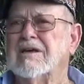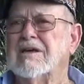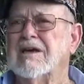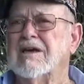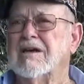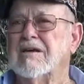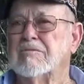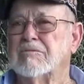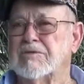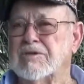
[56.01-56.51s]

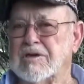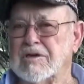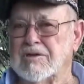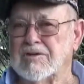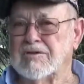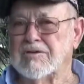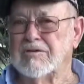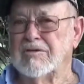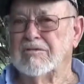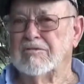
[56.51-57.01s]
And I'm
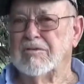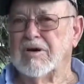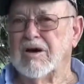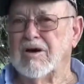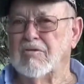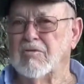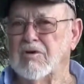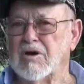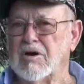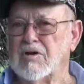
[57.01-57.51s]
telling you,
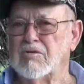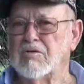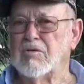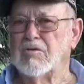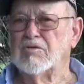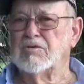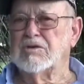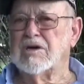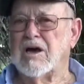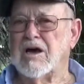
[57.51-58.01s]
a
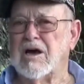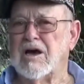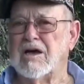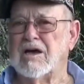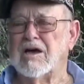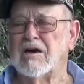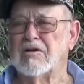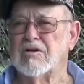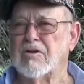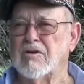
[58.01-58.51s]
railroad tie
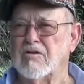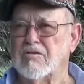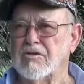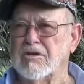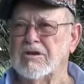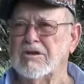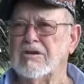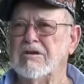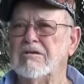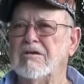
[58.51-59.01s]
out of
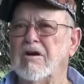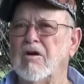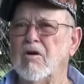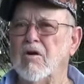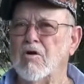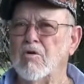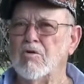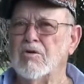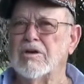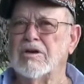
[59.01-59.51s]
green
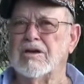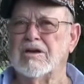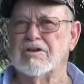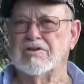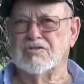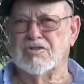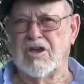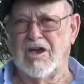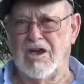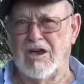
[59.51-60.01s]
oak
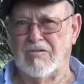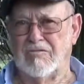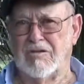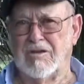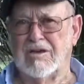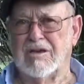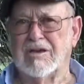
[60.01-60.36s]
is heavy.